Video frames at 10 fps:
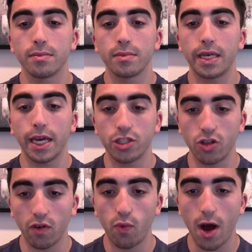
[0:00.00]
Kick
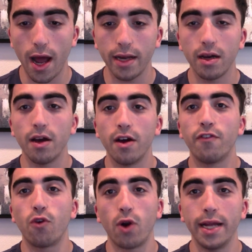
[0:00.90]
serve wide,
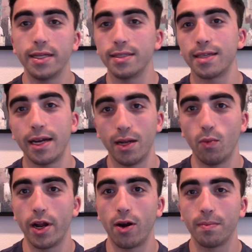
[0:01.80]
forehand inside in
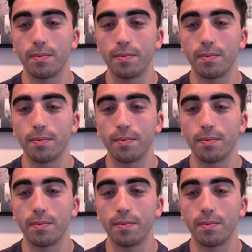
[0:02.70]
winner.